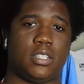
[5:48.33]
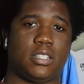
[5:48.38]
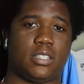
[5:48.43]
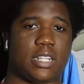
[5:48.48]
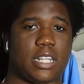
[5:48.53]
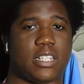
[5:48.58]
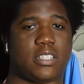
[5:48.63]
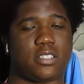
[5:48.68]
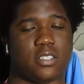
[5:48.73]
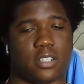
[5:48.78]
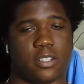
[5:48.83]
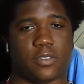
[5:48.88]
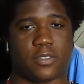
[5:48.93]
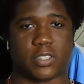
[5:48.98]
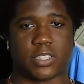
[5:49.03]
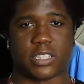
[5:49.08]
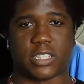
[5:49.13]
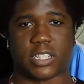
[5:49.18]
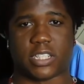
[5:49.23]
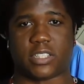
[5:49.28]
That's all for
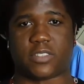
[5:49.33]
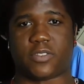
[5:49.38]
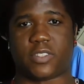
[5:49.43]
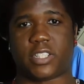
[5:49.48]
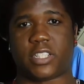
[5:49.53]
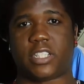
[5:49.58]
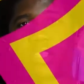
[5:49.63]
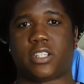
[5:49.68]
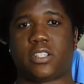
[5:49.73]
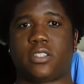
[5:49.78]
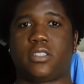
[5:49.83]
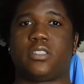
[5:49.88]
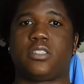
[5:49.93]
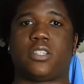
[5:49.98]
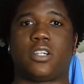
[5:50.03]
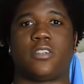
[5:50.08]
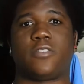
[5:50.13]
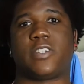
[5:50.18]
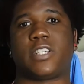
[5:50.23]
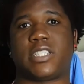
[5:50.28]
today's video.
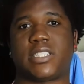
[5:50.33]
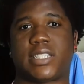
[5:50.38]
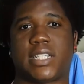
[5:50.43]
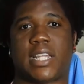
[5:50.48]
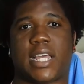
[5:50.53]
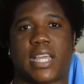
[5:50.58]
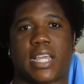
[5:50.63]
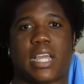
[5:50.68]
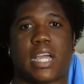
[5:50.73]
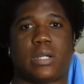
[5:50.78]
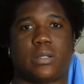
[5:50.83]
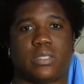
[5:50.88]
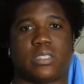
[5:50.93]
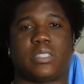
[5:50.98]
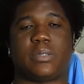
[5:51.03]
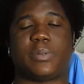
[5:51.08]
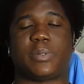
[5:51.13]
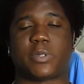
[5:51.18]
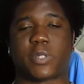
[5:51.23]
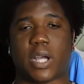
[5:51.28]
Don't forget to like, comment,
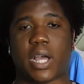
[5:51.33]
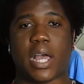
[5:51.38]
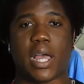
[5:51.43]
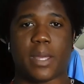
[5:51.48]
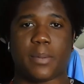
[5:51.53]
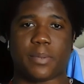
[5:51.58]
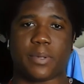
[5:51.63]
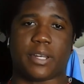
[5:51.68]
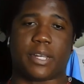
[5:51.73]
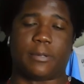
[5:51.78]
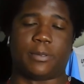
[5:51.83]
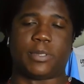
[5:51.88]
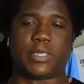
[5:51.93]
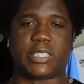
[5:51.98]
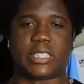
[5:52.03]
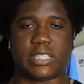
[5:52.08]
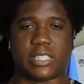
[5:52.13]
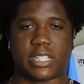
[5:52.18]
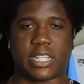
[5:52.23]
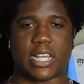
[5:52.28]
subscribe, and I will
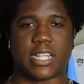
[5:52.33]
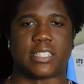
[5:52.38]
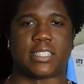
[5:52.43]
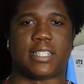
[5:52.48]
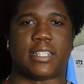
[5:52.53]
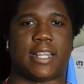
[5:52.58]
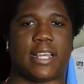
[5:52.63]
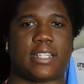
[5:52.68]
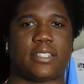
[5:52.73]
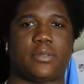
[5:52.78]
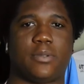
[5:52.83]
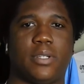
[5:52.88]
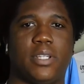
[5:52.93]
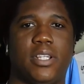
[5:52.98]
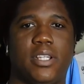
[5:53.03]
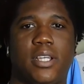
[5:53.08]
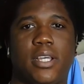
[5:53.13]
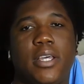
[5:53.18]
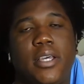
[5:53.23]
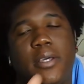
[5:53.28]
see you guys in the next one.
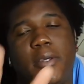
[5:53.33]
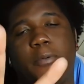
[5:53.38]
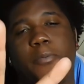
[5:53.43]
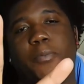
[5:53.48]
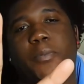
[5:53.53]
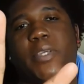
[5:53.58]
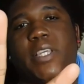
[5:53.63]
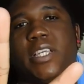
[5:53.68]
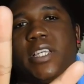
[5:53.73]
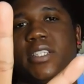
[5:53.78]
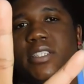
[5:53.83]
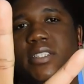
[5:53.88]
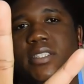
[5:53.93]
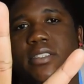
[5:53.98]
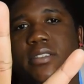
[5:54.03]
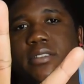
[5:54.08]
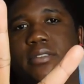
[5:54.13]
Peace.